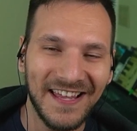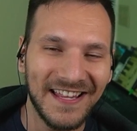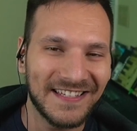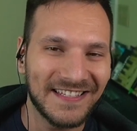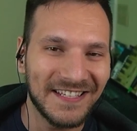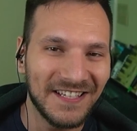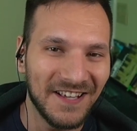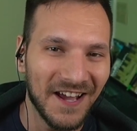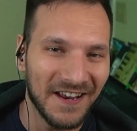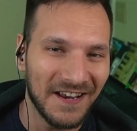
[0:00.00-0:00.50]

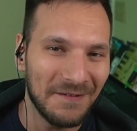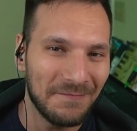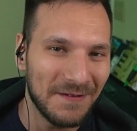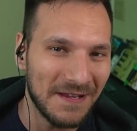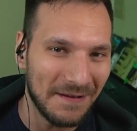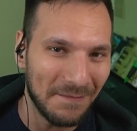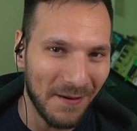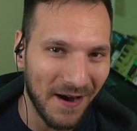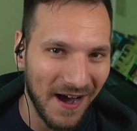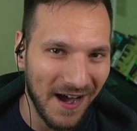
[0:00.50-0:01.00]
it's gonna
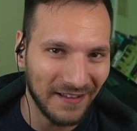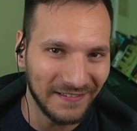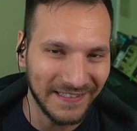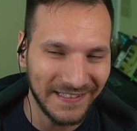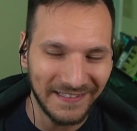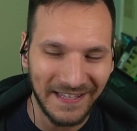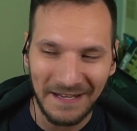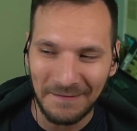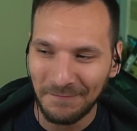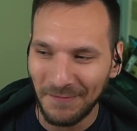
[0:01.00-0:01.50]
be
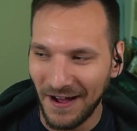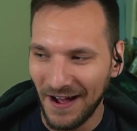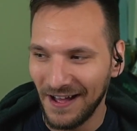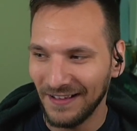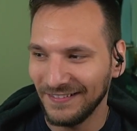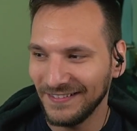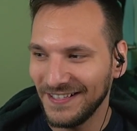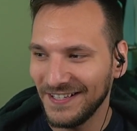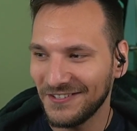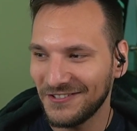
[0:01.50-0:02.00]
Polly. Like,
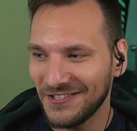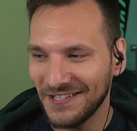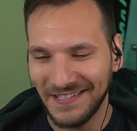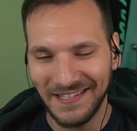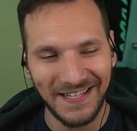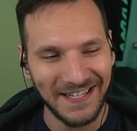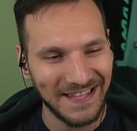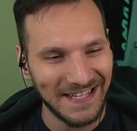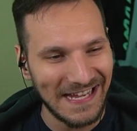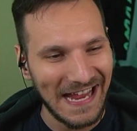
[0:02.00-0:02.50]
Polly is
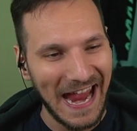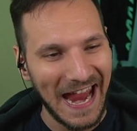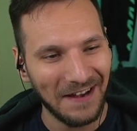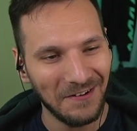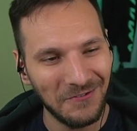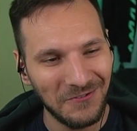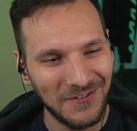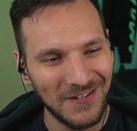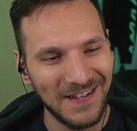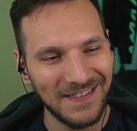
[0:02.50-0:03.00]
just like the
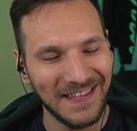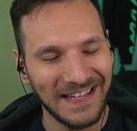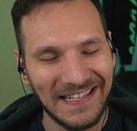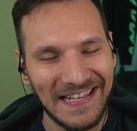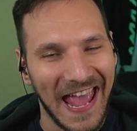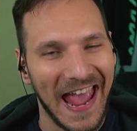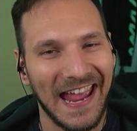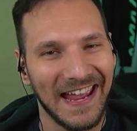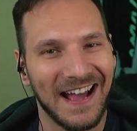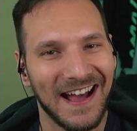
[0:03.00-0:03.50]
energy, the
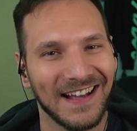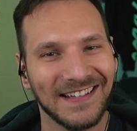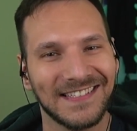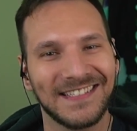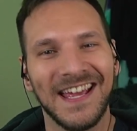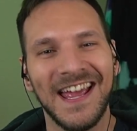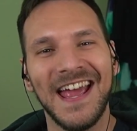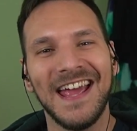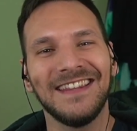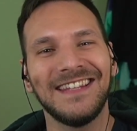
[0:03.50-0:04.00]

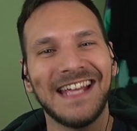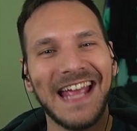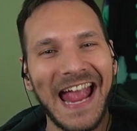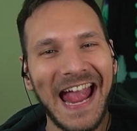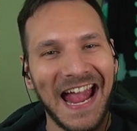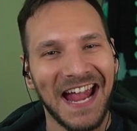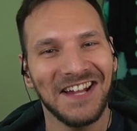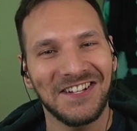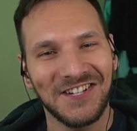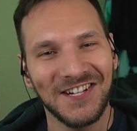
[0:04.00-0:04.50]
chaos, the
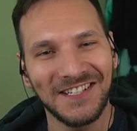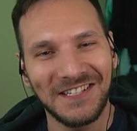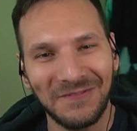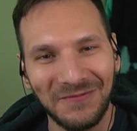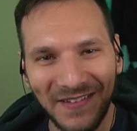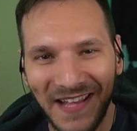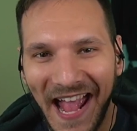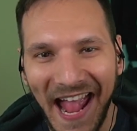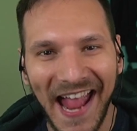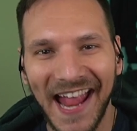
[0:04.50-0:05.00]
agent
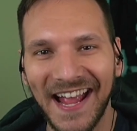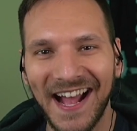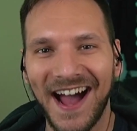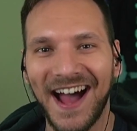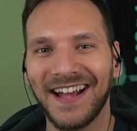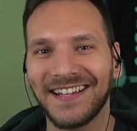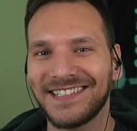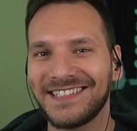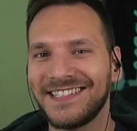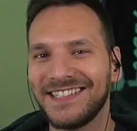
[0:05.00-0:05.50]
of chaos
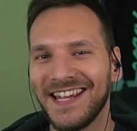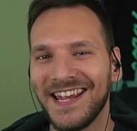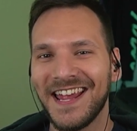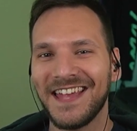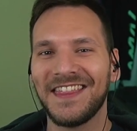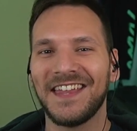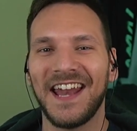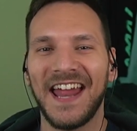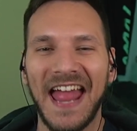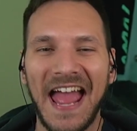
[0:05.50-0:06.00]
sauce
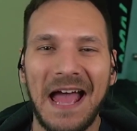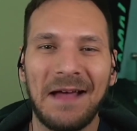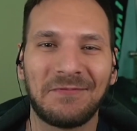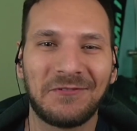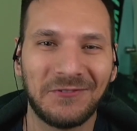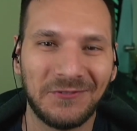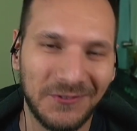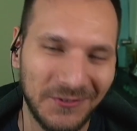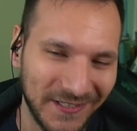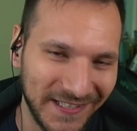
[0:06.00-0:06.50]
that I
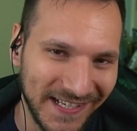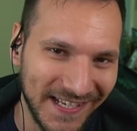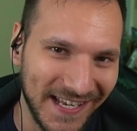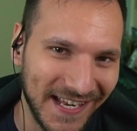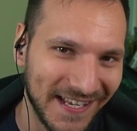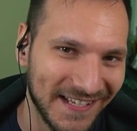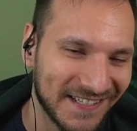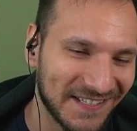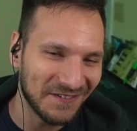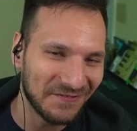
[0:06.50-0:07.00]
absolutely
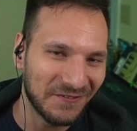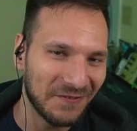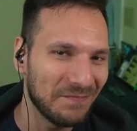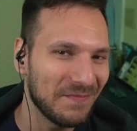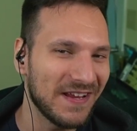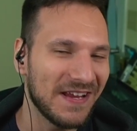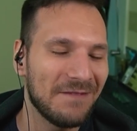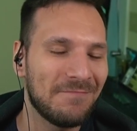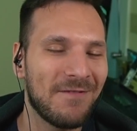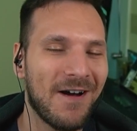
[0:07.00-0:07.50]
need. So for
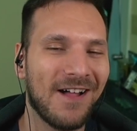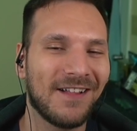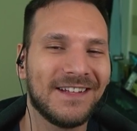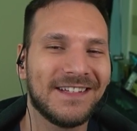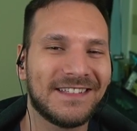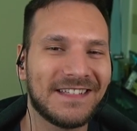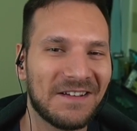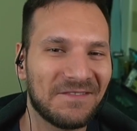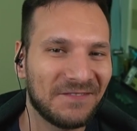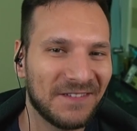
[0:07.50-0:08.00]
me,
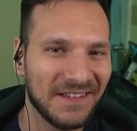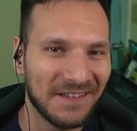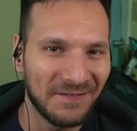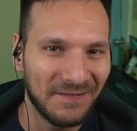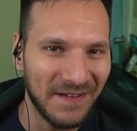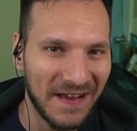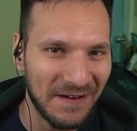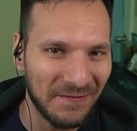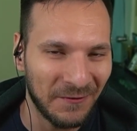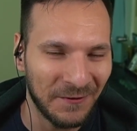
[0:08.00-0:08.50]
Polly's definitely the
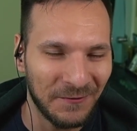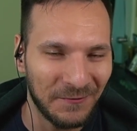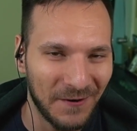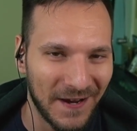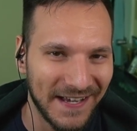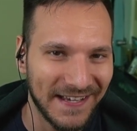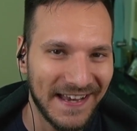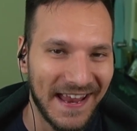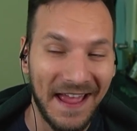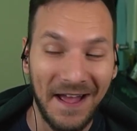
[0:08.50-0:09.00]
favorite
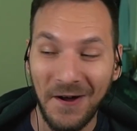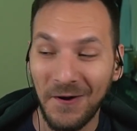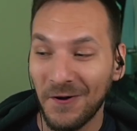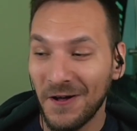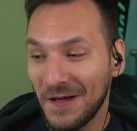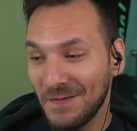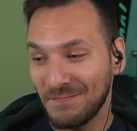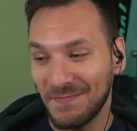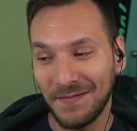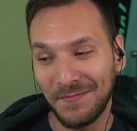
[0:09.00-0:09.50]
right now.
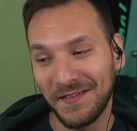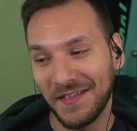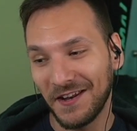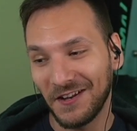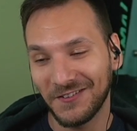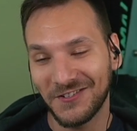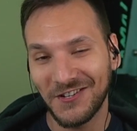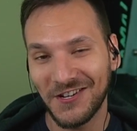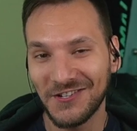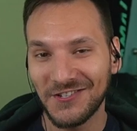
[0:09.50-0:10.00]
Maybe
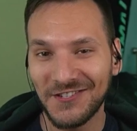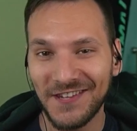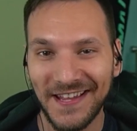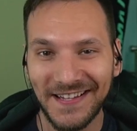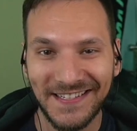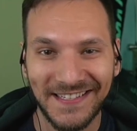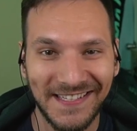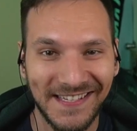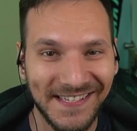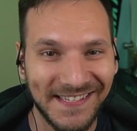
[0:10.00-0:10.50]
that'll change
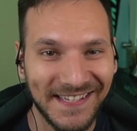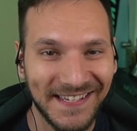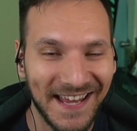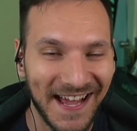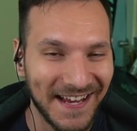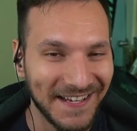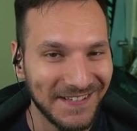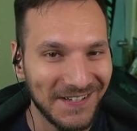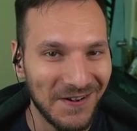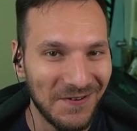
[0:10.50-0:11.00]
next season.
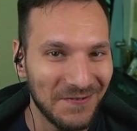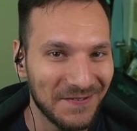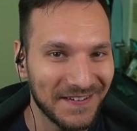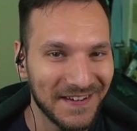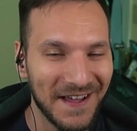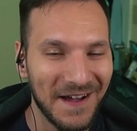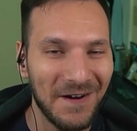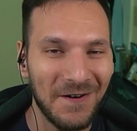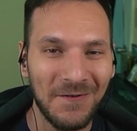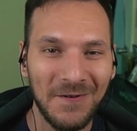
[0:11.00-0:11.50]
I don't
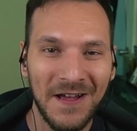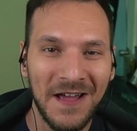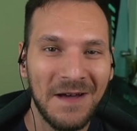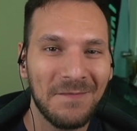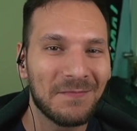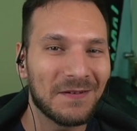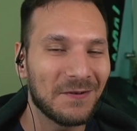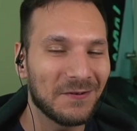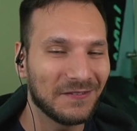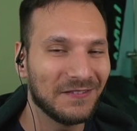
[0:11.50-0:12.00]
know,
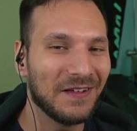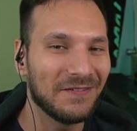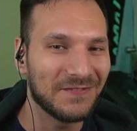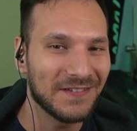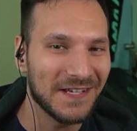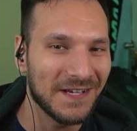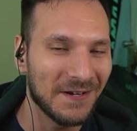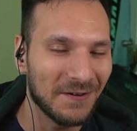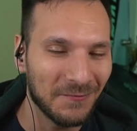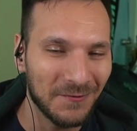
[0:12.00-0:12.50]
but I would love
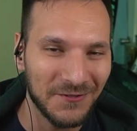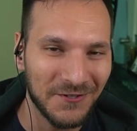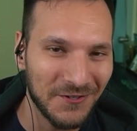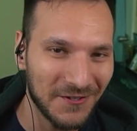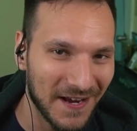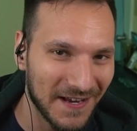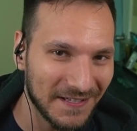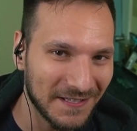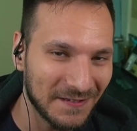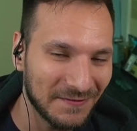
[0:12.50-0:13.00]
to hear what
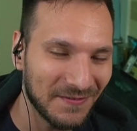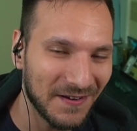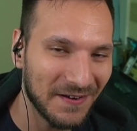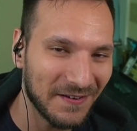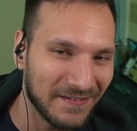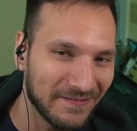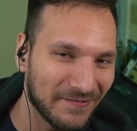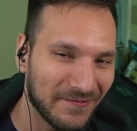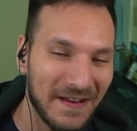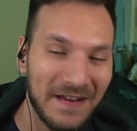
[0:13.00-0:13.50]
your guys'
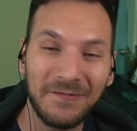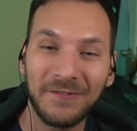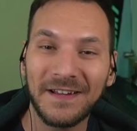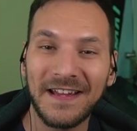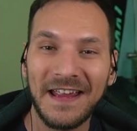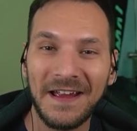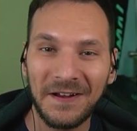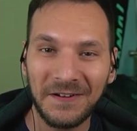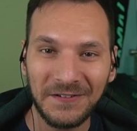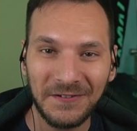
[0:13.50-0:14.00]
favorite
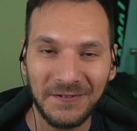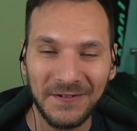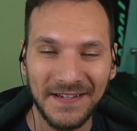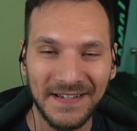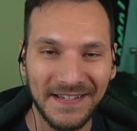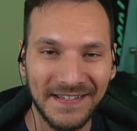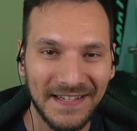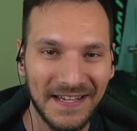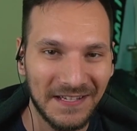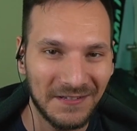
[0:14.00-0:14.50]
character
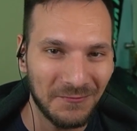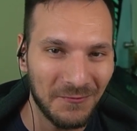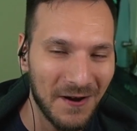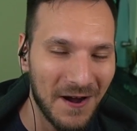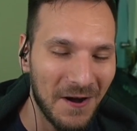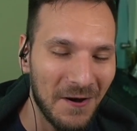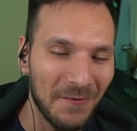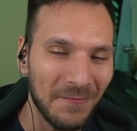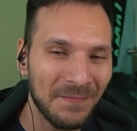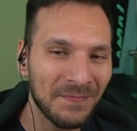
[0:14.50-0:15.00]
is as
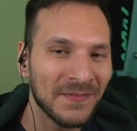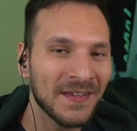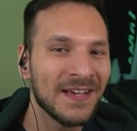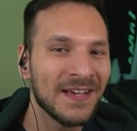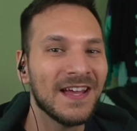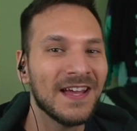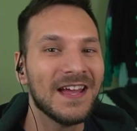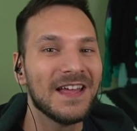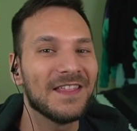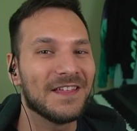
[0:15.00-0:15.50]
well.
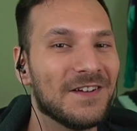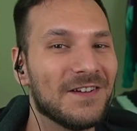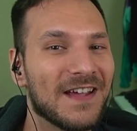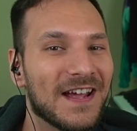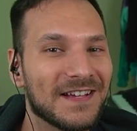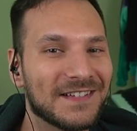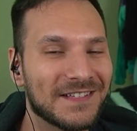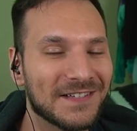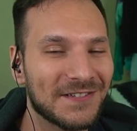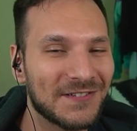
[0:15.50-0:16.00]
Thank you
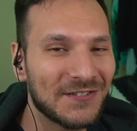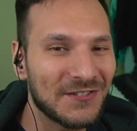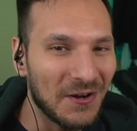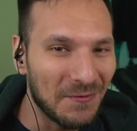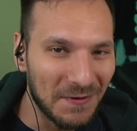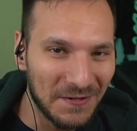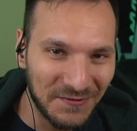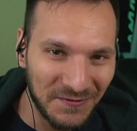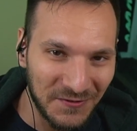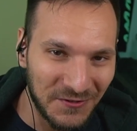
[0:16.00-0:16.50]
guys so
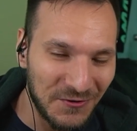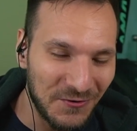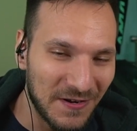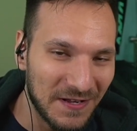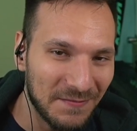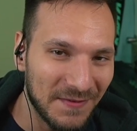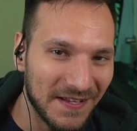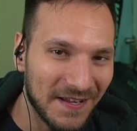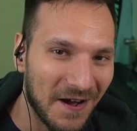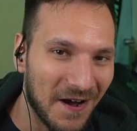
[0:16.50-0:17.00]
much for
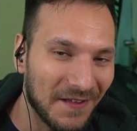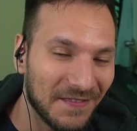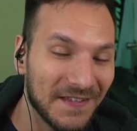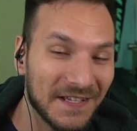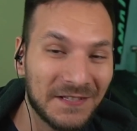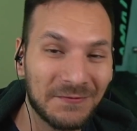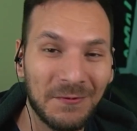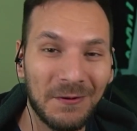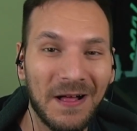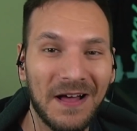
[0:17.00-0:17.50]
joining me on
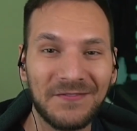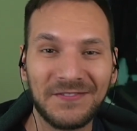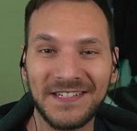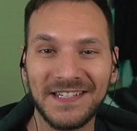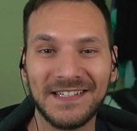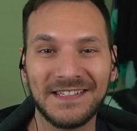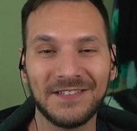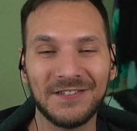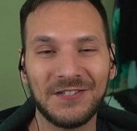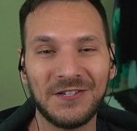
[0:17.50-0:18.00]
this. We'll have
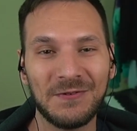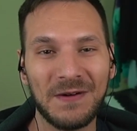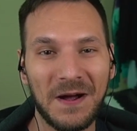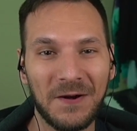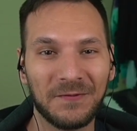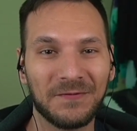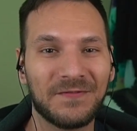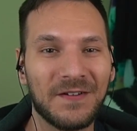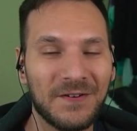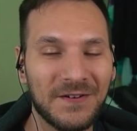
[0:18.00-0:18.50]
season two
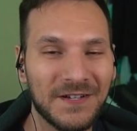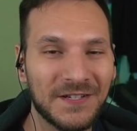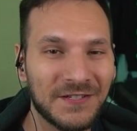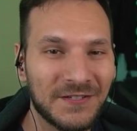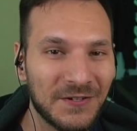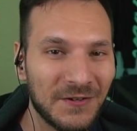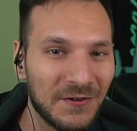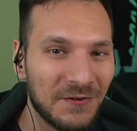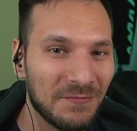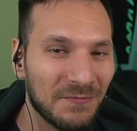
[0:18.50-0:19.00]
out very
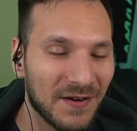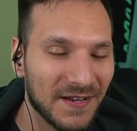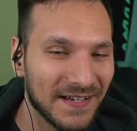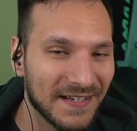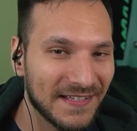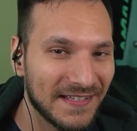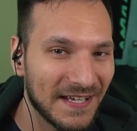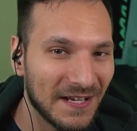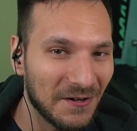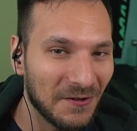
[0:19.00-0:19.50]
soon, but
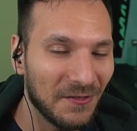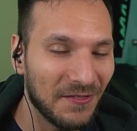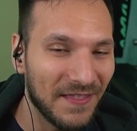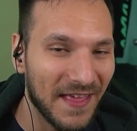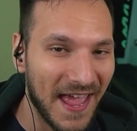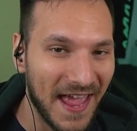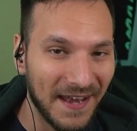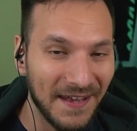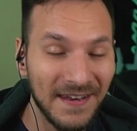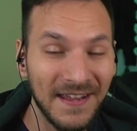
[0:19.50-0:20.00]
until
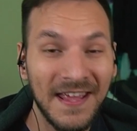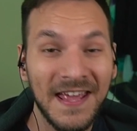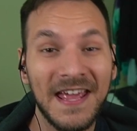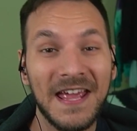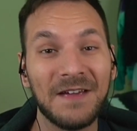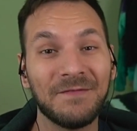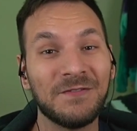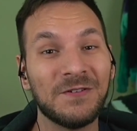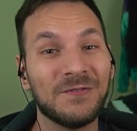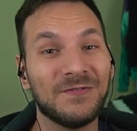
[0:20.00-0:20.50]
then,
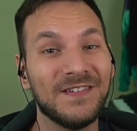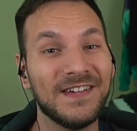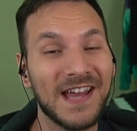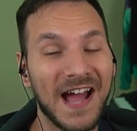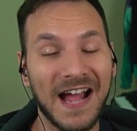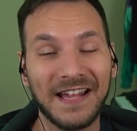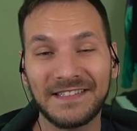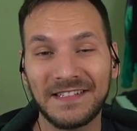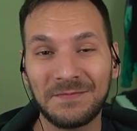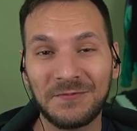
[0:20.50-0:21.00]
if you've
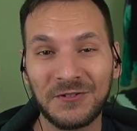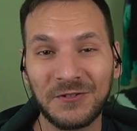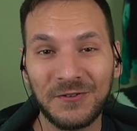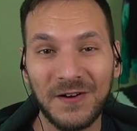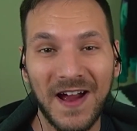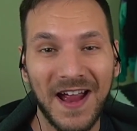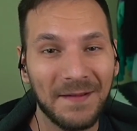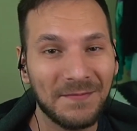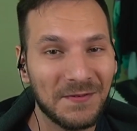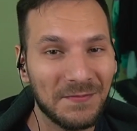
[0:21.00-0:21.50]
not
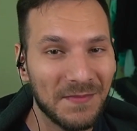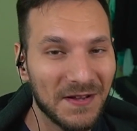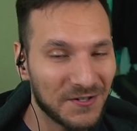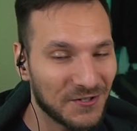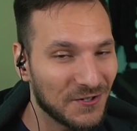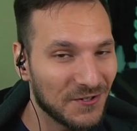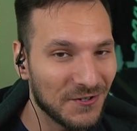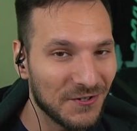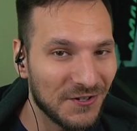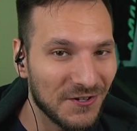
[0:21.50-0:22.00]
subscribed, make
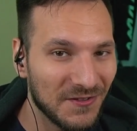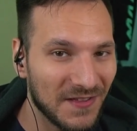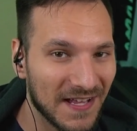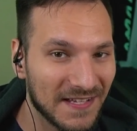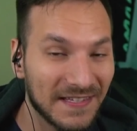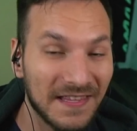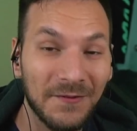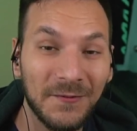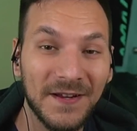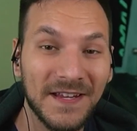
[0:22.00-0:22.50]
sure you do
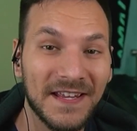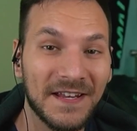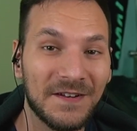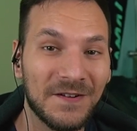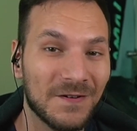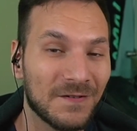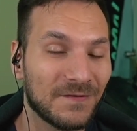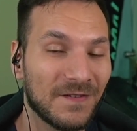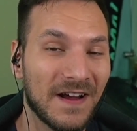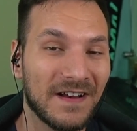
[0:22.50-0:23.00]
that so that way you get
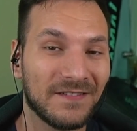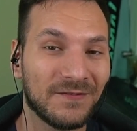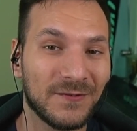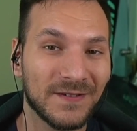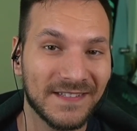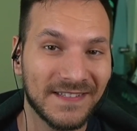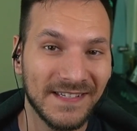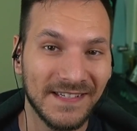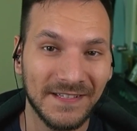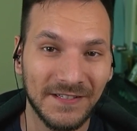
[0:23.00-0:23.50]
notified of
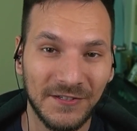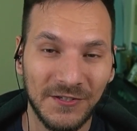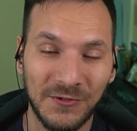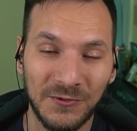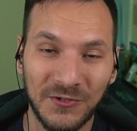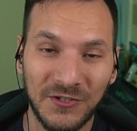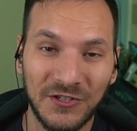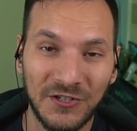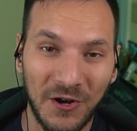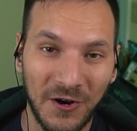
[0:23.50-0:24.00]
when season
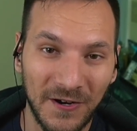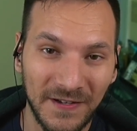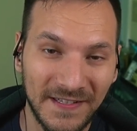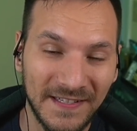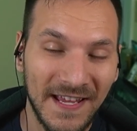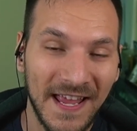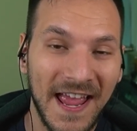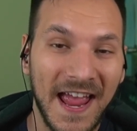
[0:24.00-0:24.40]
two starts,